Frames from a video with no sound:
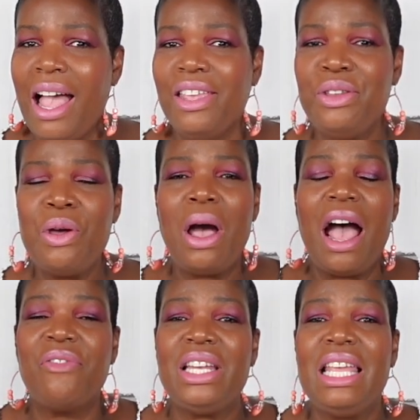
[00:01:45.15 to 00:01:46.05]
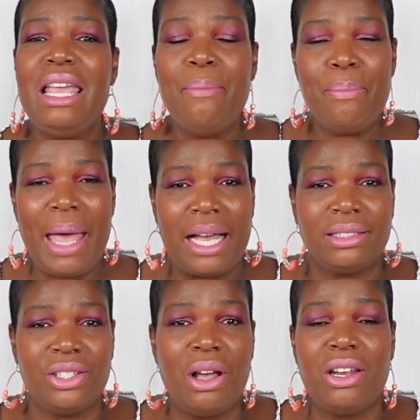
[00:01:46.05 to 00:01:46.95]
you know, have an
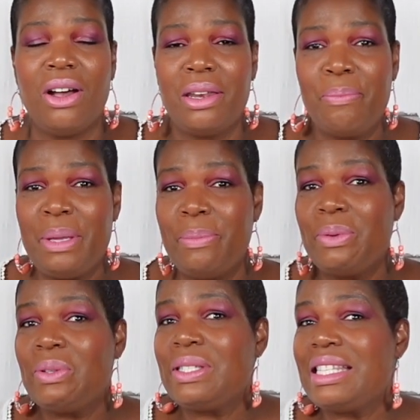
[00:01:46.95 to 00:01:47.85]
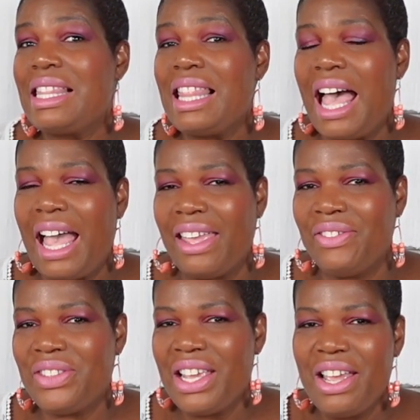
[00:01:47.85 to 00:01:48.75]
impact on other people's
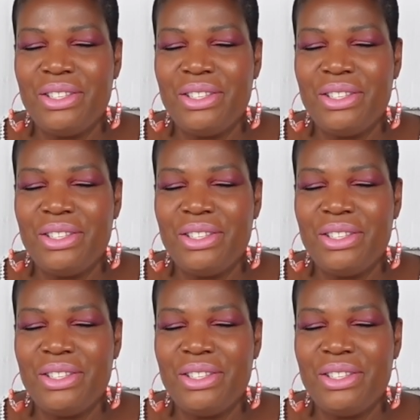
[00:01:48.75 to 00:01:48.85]
lives.